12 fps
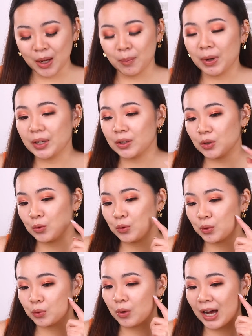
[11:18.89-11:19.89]
but you
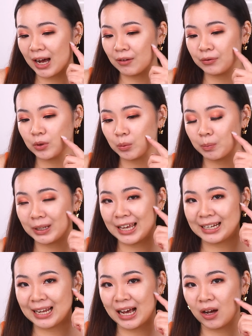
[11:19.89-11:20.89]
do have to
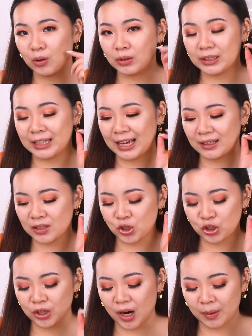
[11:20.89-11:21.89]
blend out that
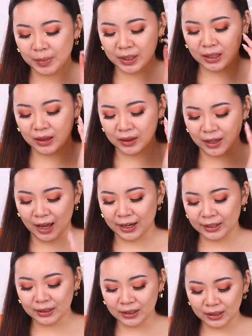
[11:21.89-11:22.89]
sharp
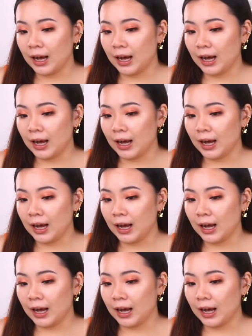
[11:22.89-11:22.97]
line.